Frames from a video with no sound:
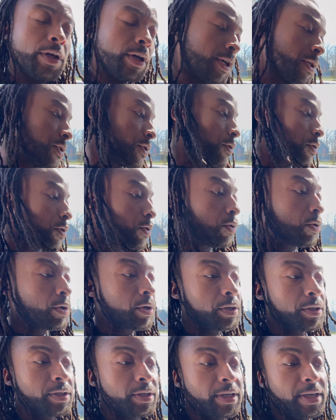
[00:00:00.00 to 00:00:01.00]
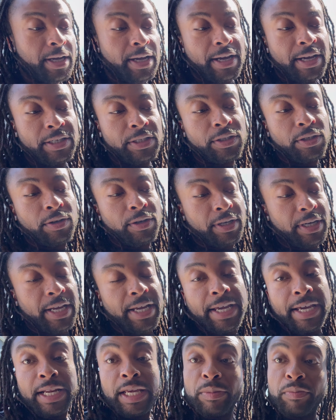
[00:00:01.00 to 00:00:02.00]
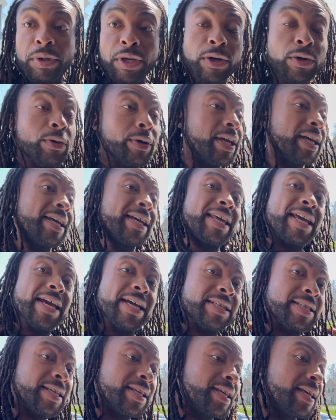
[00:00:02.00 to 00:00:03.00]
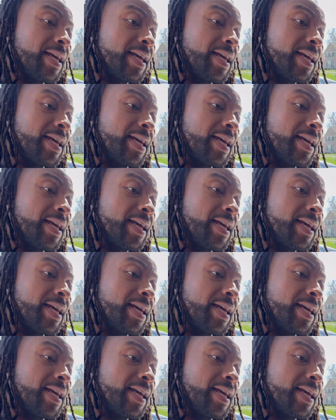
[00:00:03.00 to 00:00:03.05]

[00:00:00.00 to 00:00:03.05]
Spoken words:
So, of course, I saw that I had a blown head gasket.